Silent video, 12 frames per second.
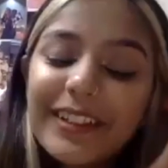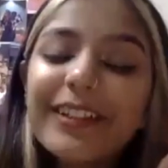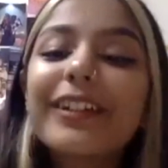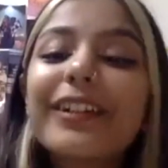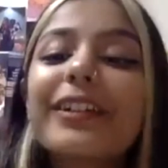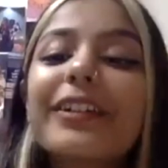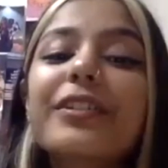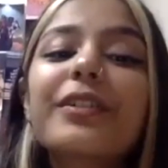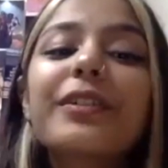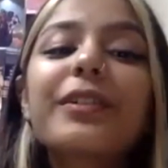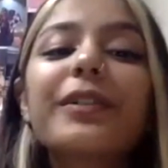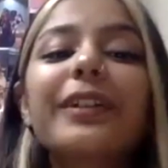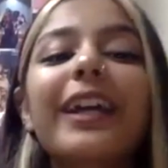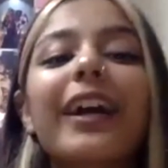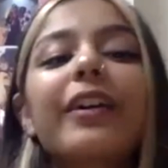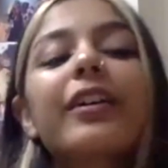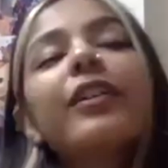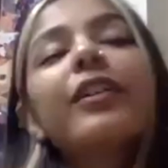
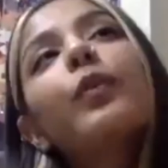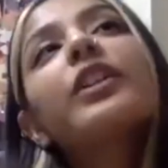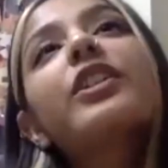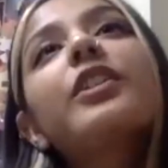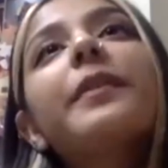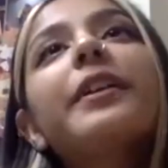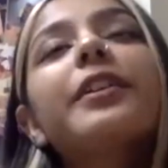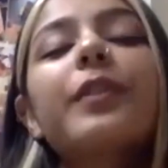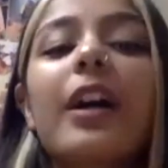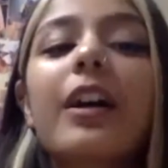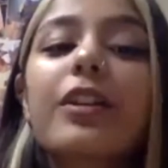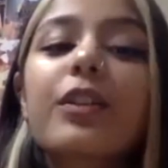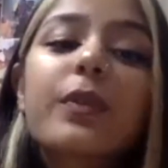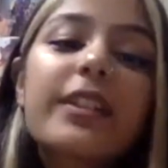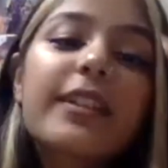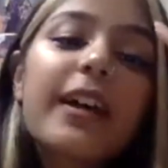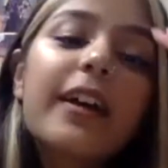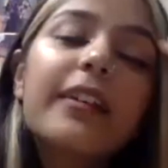What she meant to ask was
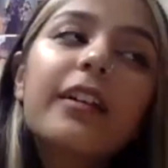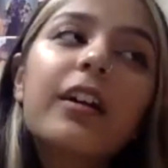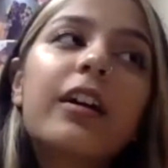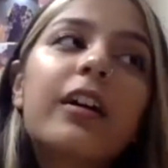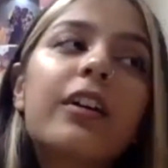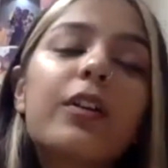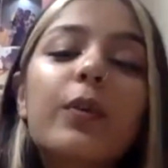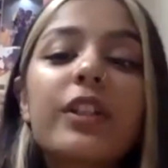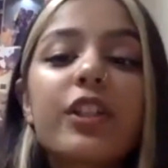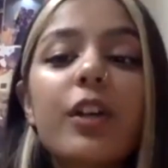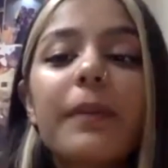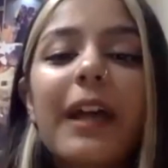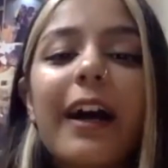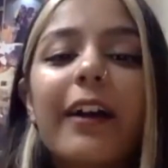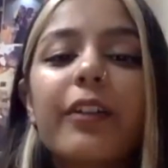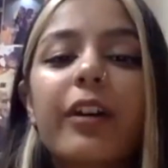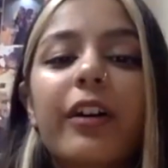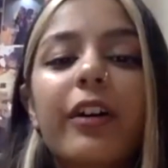that what's your
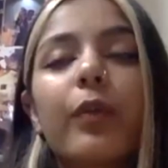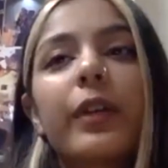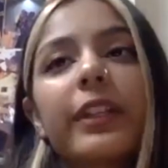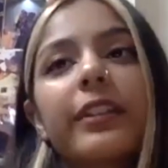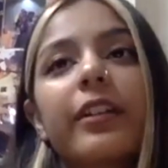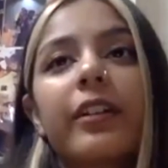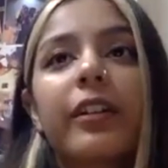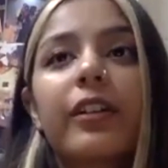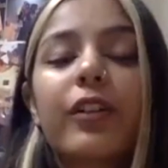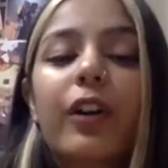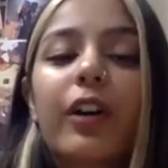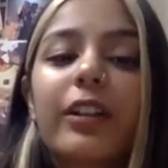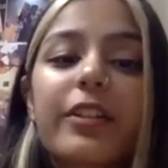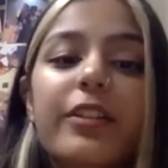plan with college?